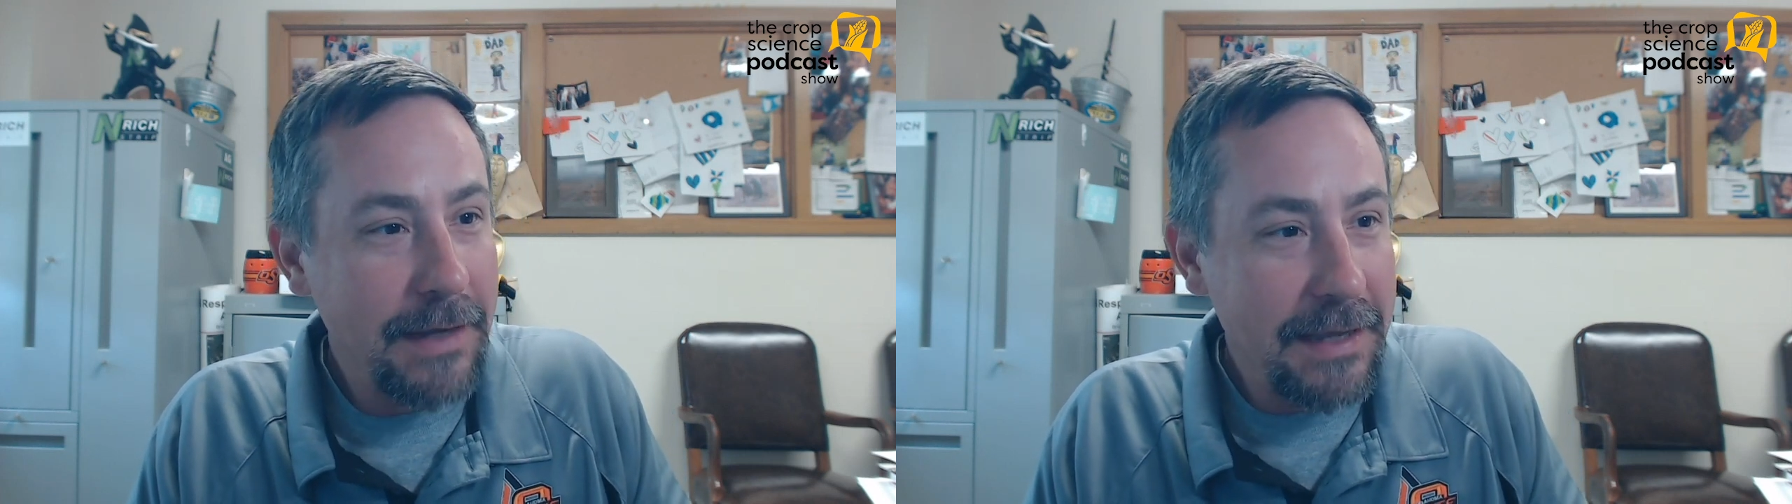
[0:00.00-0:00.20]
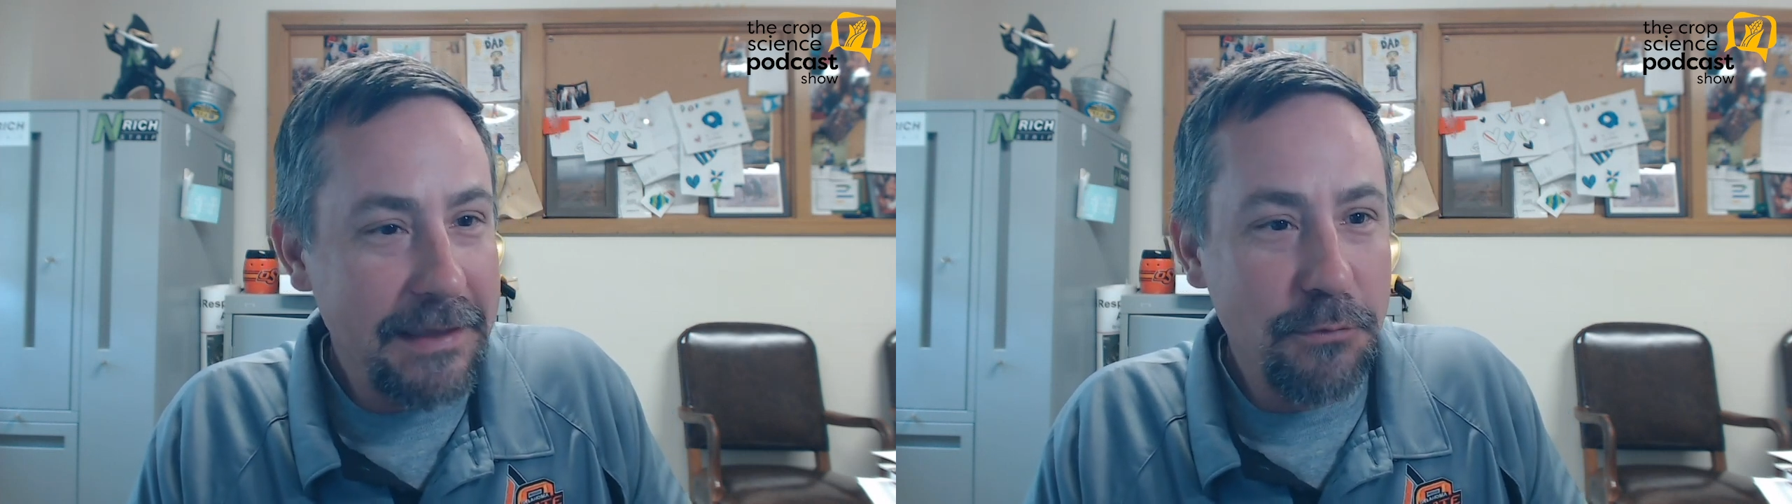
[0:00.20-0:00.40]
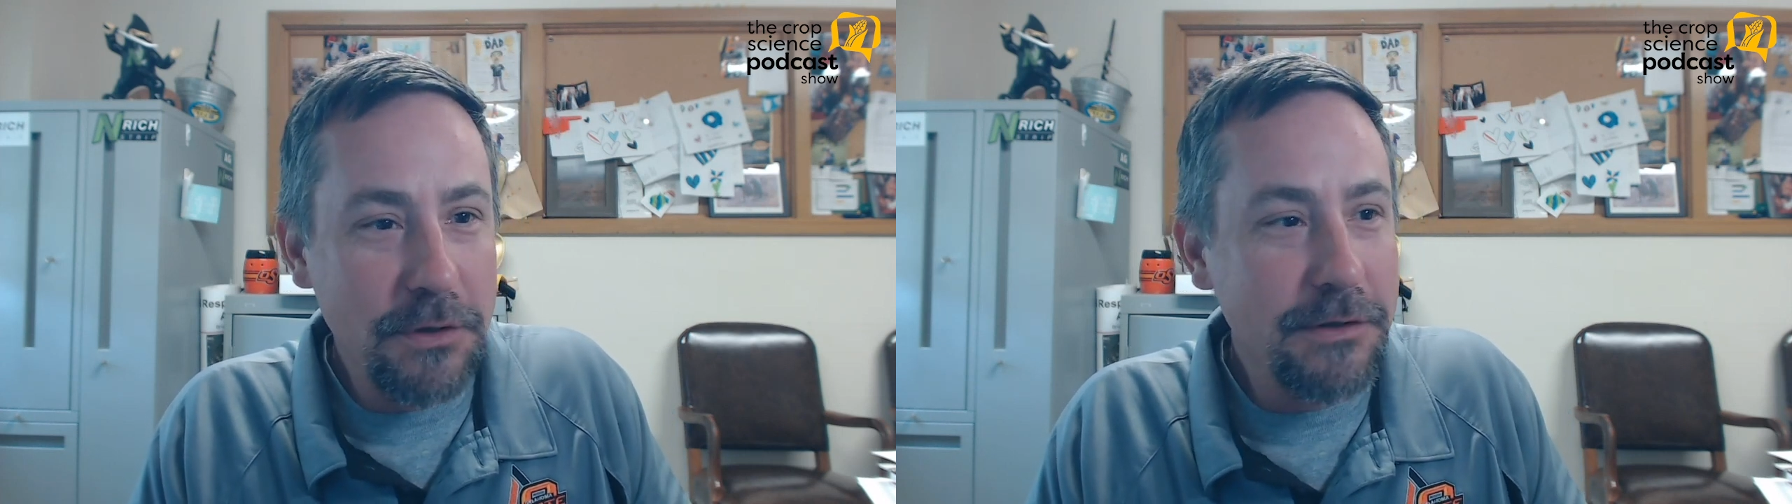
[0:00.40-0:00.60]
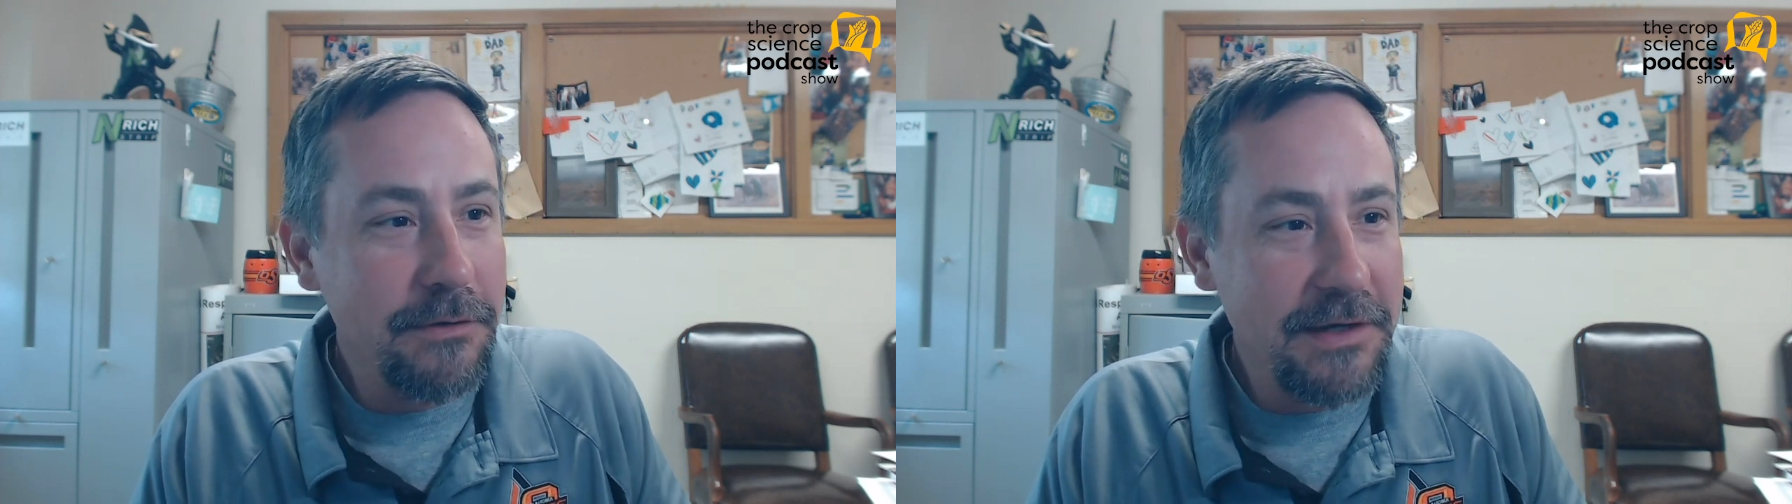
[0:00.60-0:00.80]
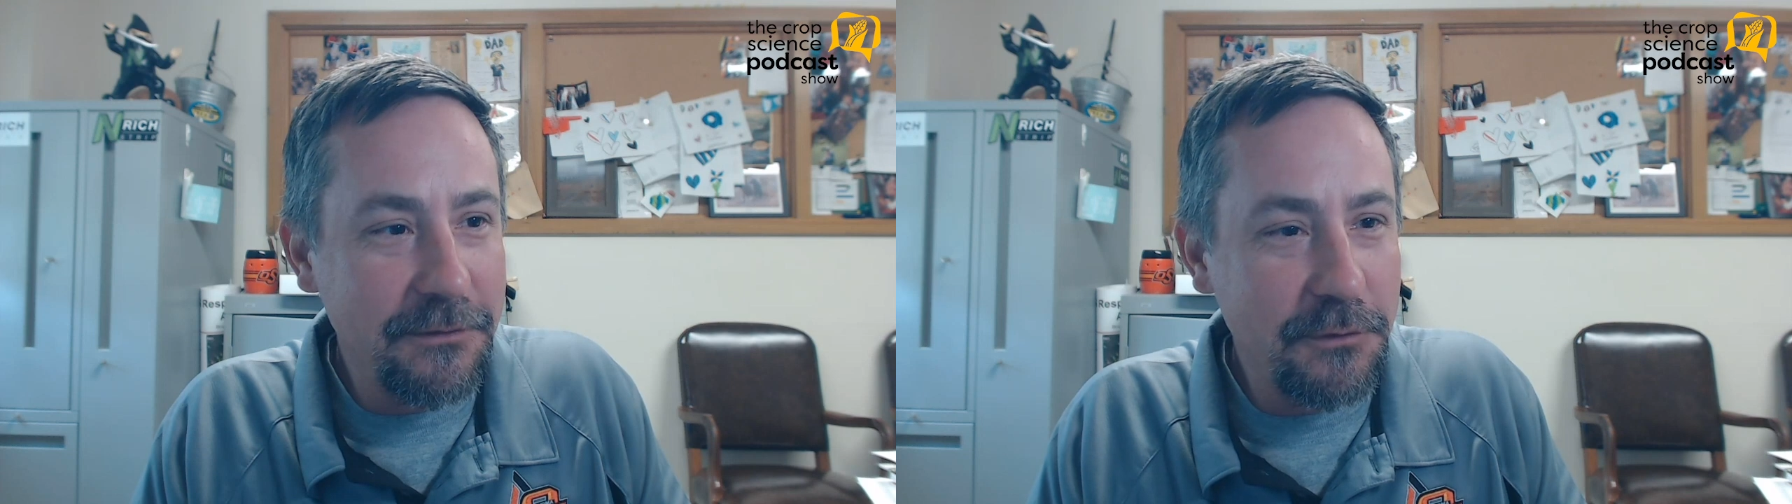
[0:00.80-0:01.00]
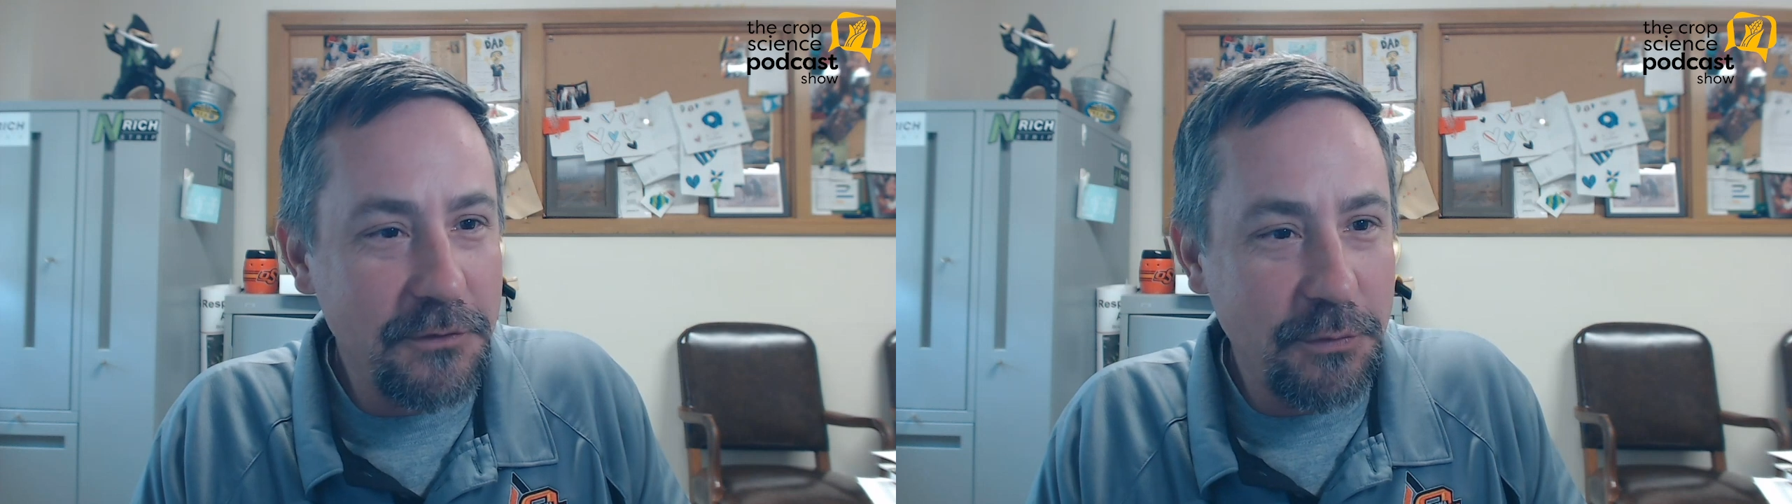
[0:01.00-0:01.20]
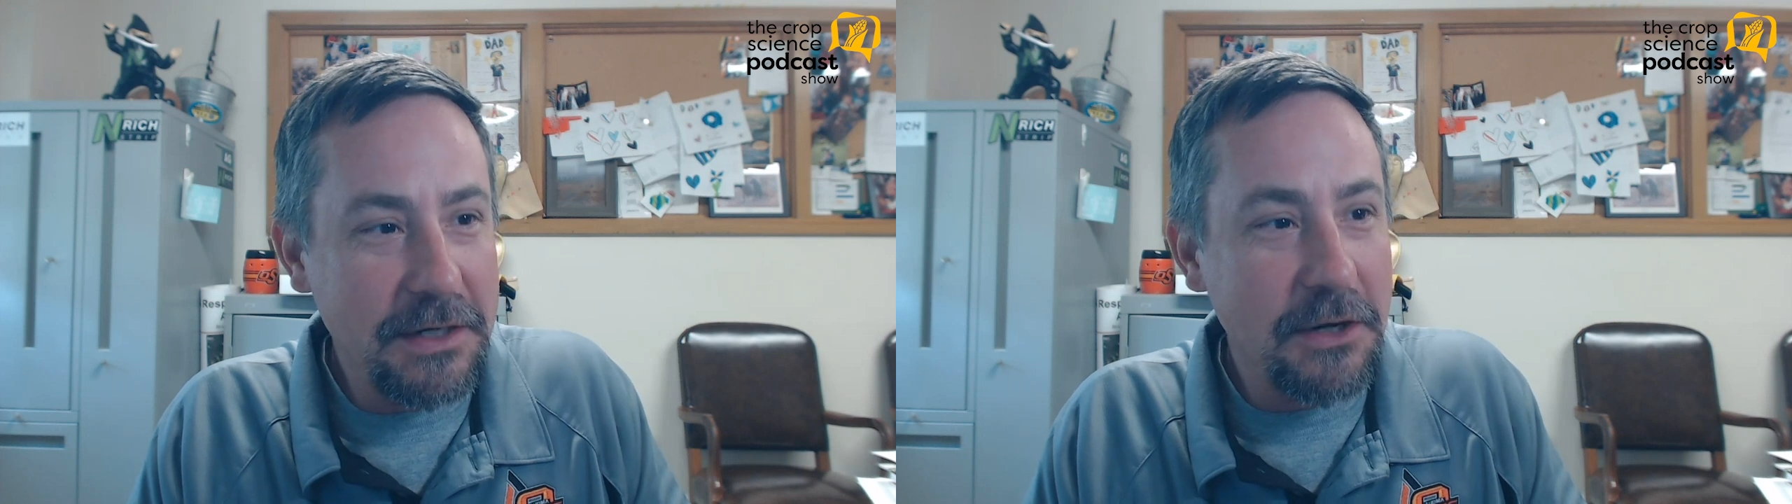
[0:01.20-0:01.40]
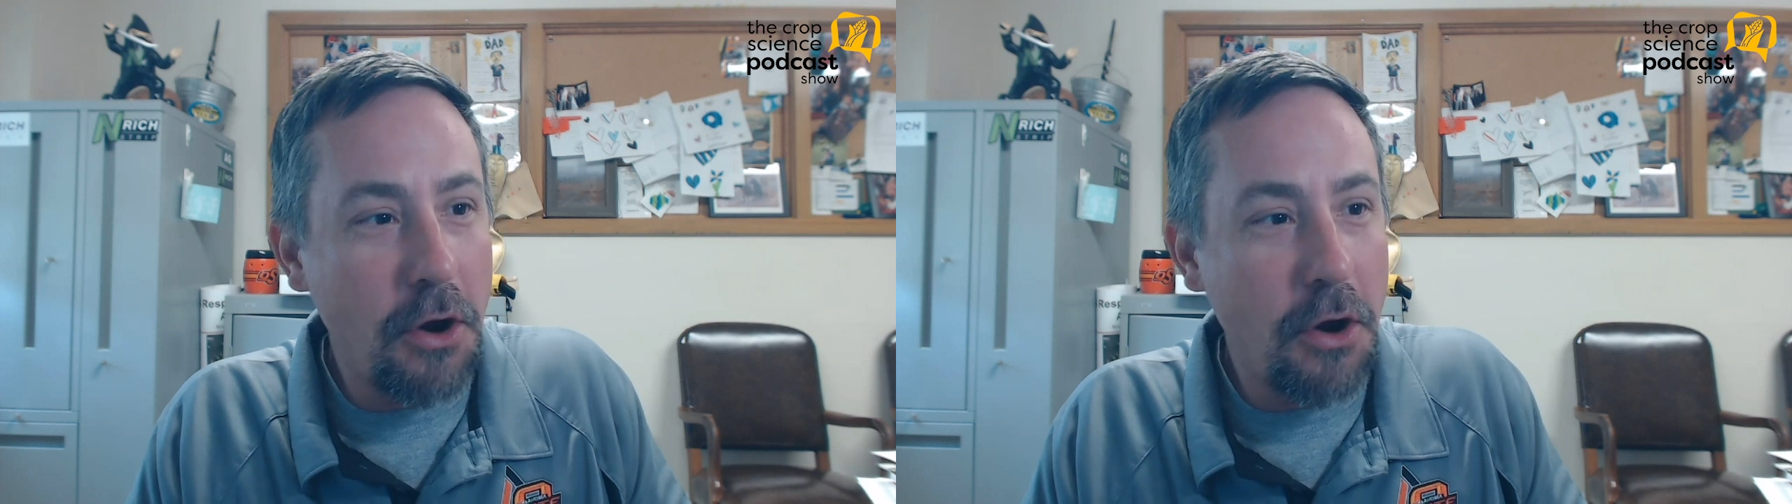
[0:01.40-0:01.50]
and they wouldn't know the difference between a